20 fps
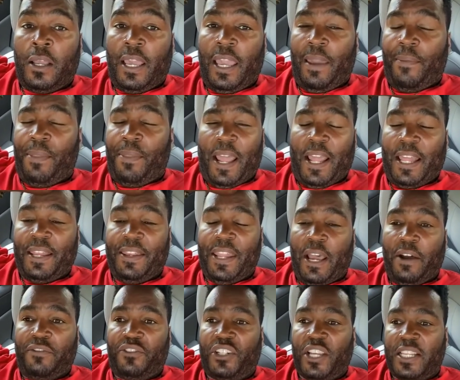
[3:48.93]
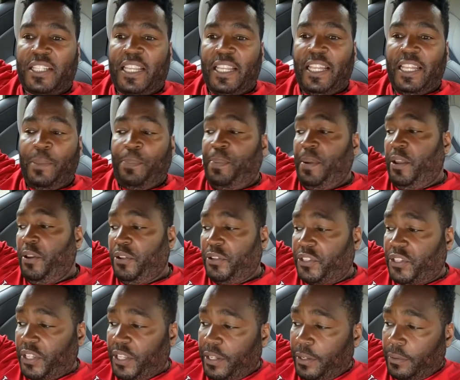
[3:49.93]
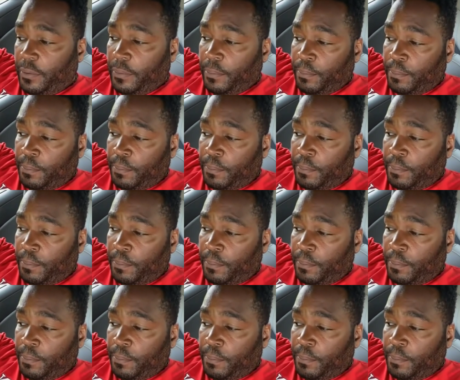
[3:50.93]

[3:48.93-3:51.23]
And that now, if Jessy Lee Peterson,